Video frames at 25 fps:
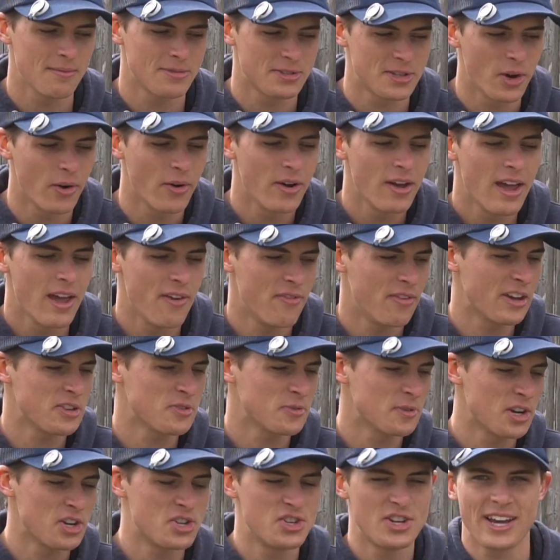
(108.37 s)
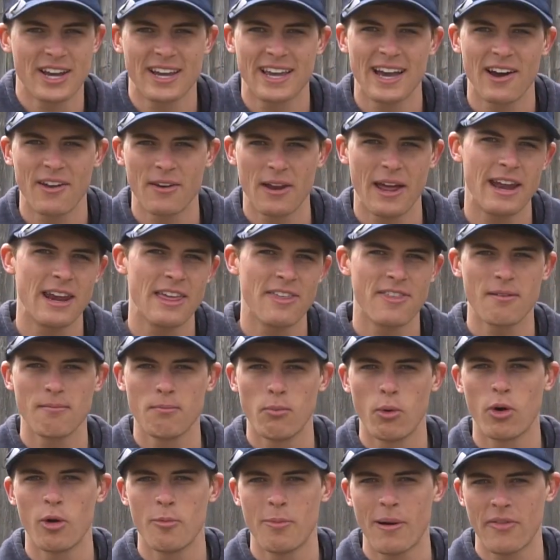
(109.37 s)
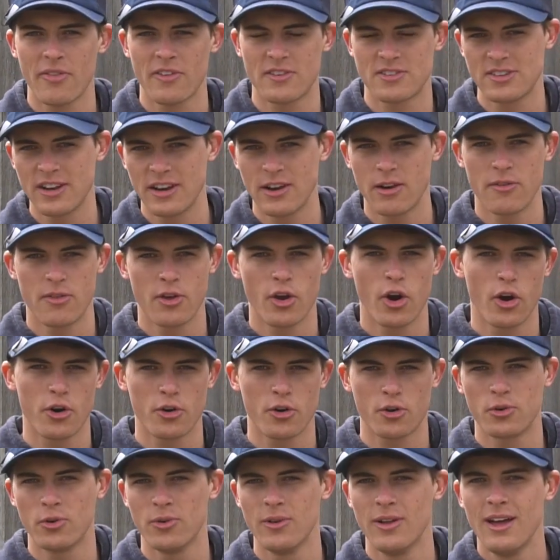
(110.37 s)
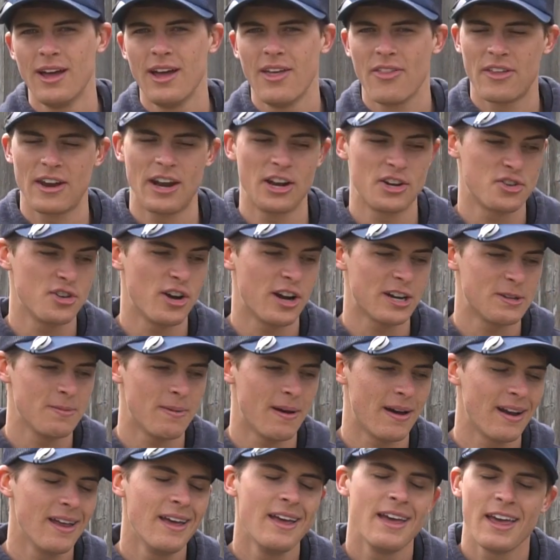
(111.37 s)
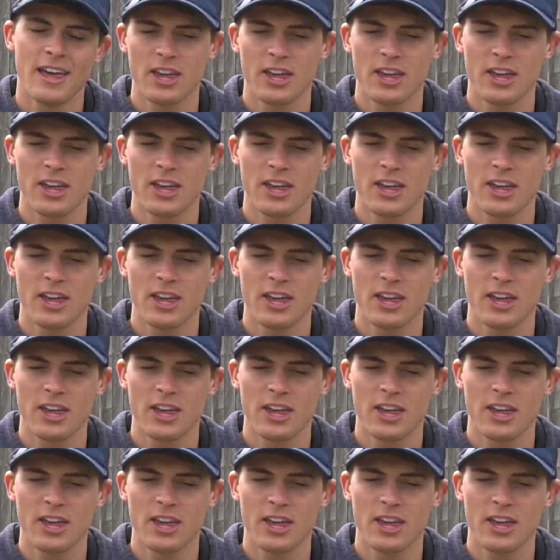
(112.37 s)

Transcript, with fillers: So if you guys want to check out anything more about the study or the article that I just talked about,